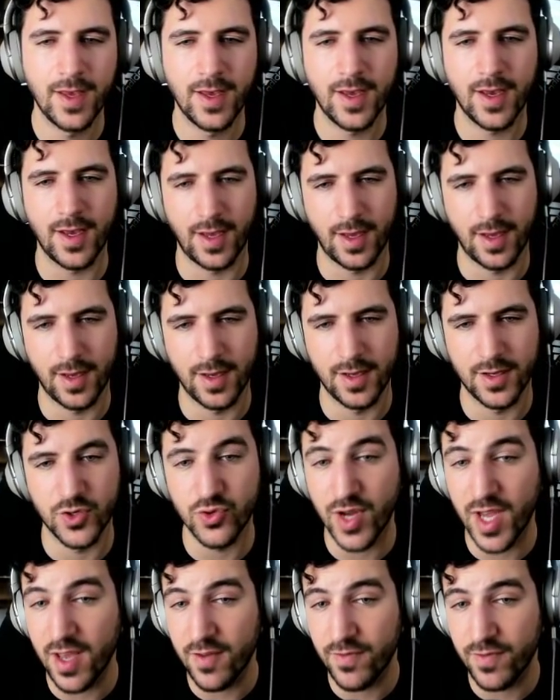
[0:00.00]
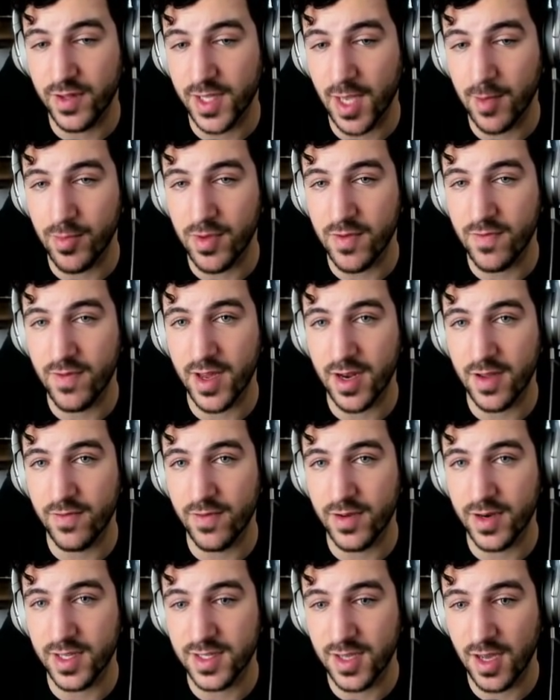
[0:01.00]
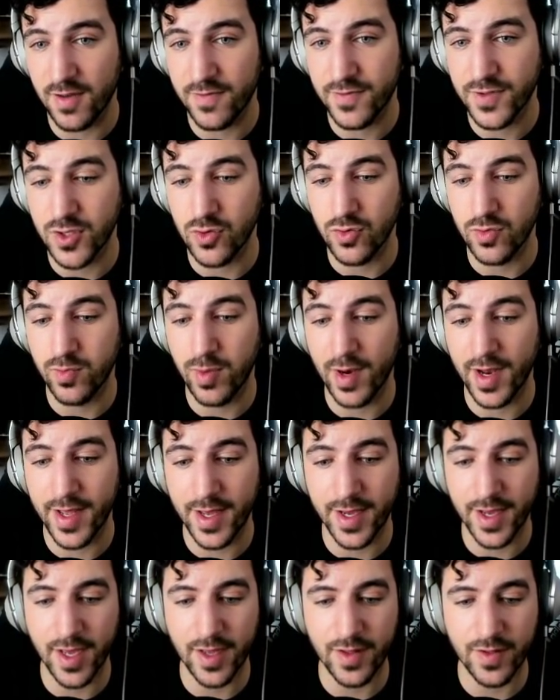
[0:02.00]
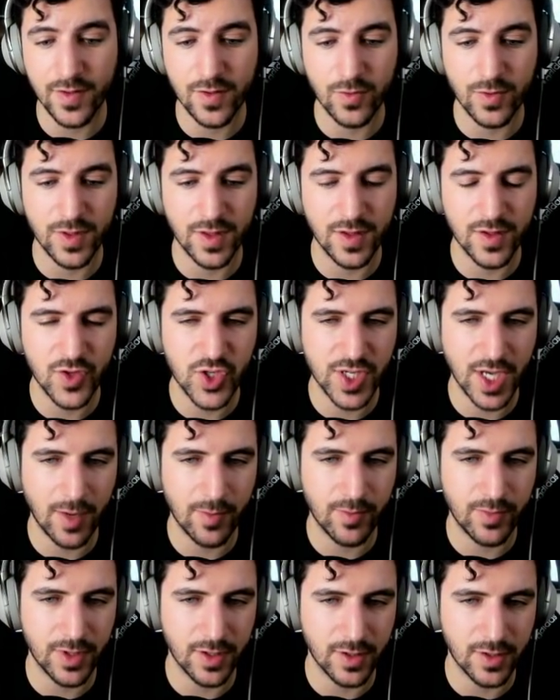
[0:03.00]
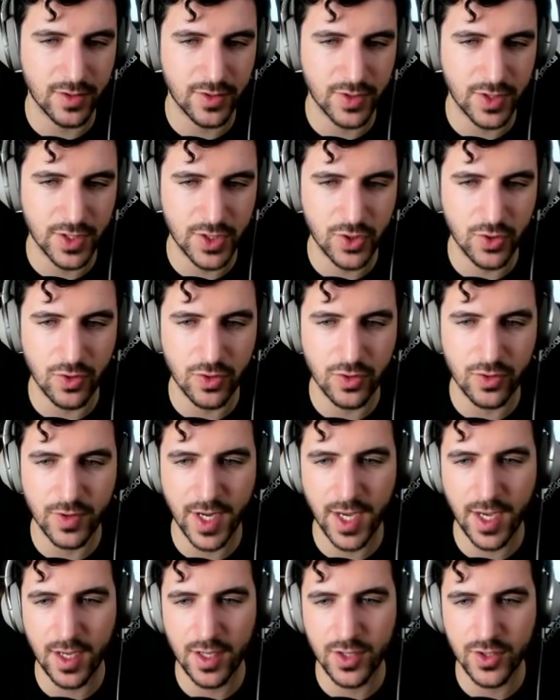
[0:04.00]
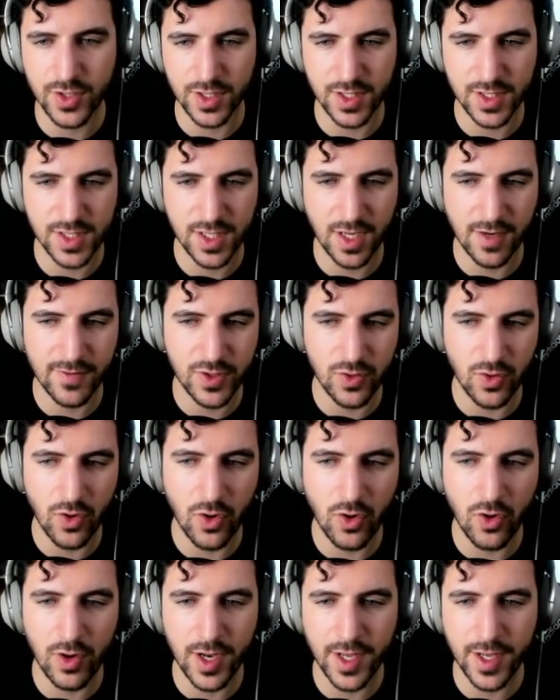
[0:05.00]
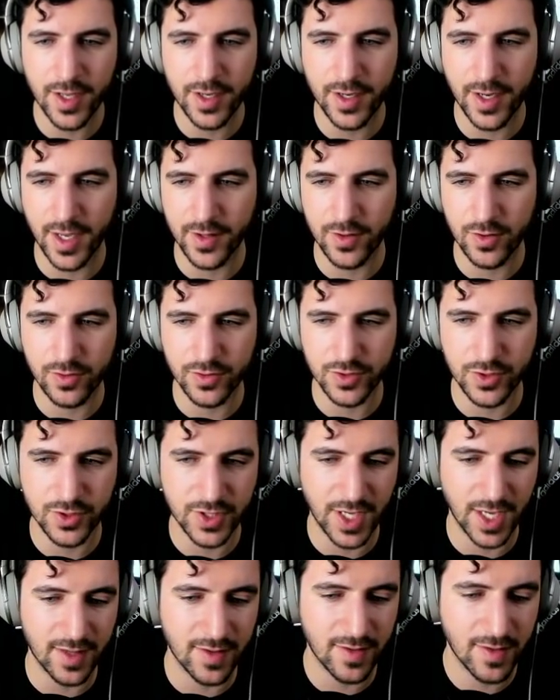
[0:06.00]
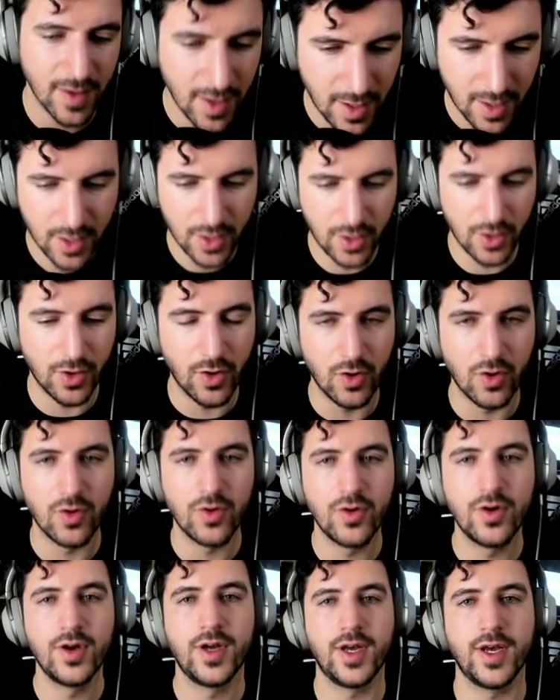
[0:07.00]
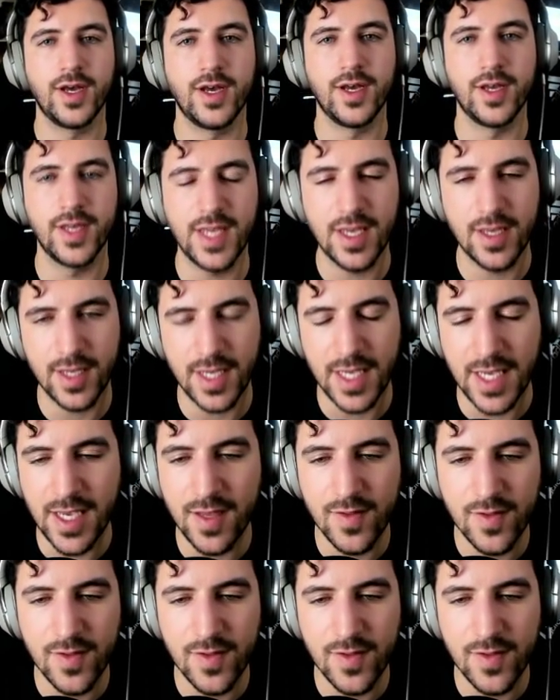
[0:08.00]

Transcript: Draven can be very, very tough to play against with this champion because she's short range and it's tough to all in, and you'll just get, E'd